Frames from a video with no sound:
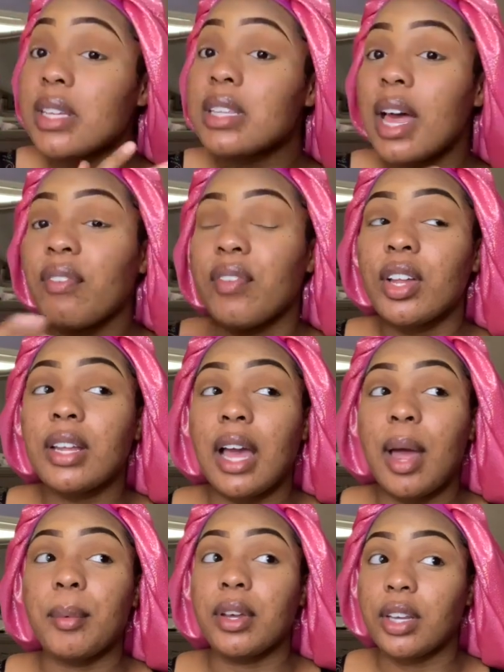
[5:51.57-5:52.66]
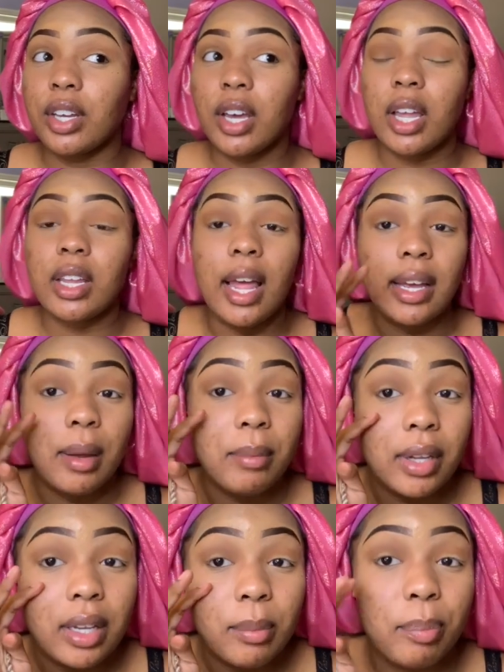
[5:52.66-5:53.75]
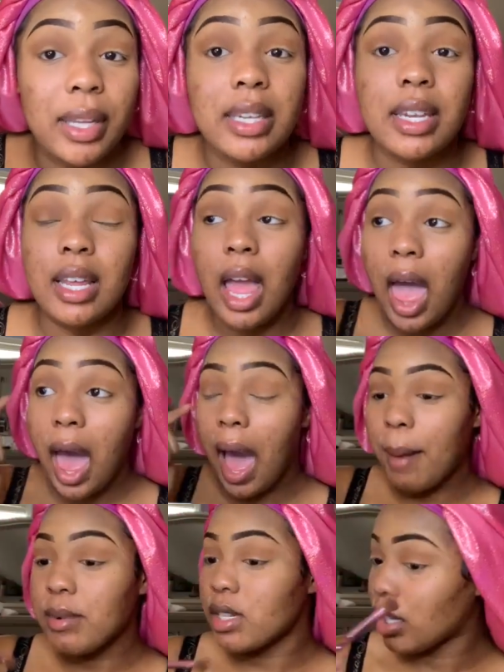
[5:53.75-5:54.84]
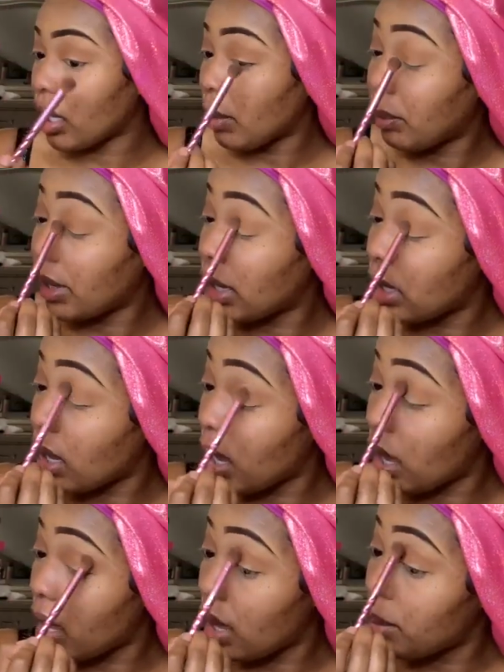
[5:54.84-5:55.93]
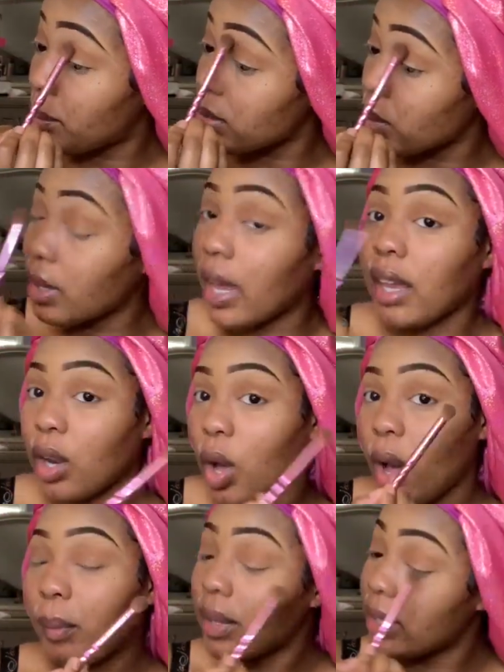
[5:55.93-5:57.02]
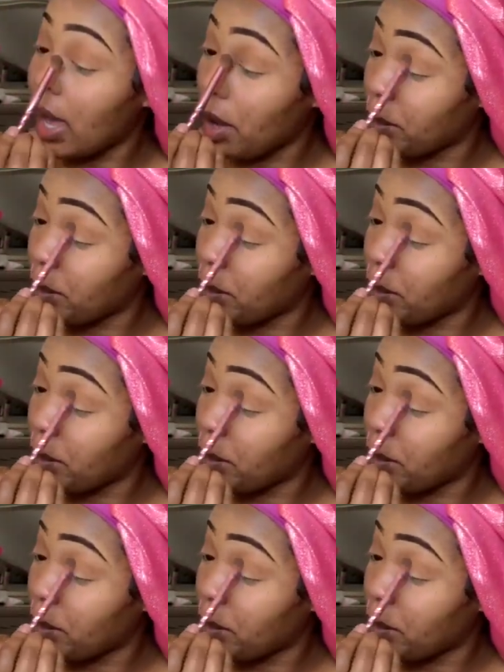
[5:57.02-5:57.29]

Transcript: So I feel like I'm good, like I'm done blending. I'm just gonna blend up so that can all blend out.